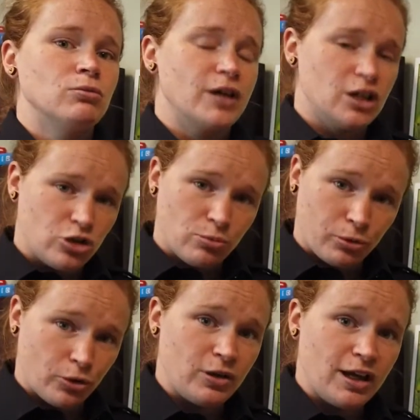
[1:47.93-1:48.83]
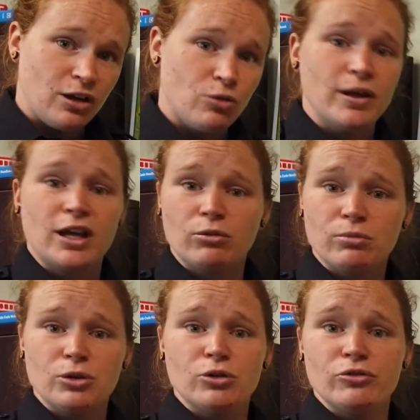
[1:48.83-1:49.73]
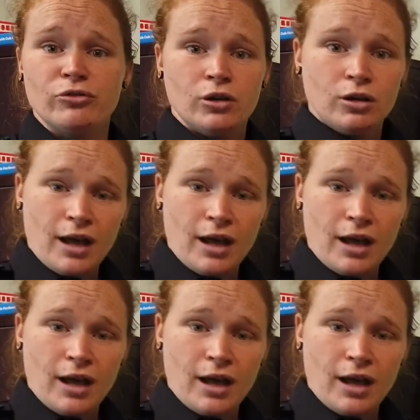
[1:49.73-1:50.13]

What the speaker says: We can do pruning. We can remove